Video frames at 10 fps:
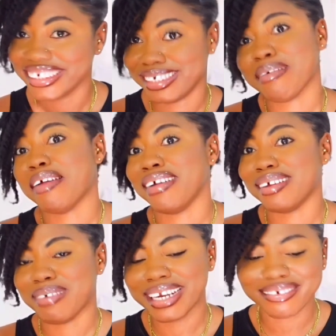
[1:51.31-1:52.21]
She's my
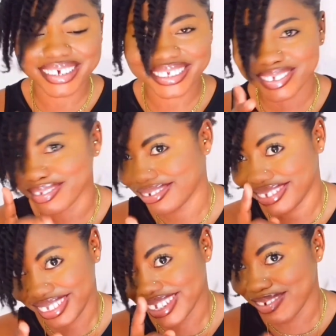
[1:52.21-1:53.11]
friend, by the way, so
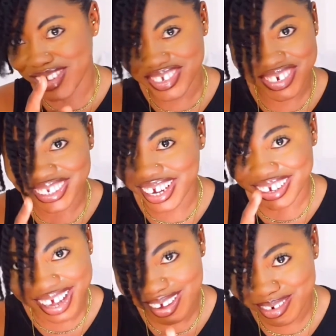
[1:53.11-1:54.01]
if you're a stranger you
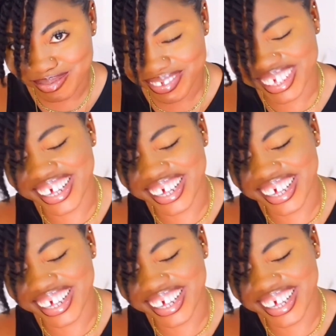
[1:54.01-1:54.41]
can't come.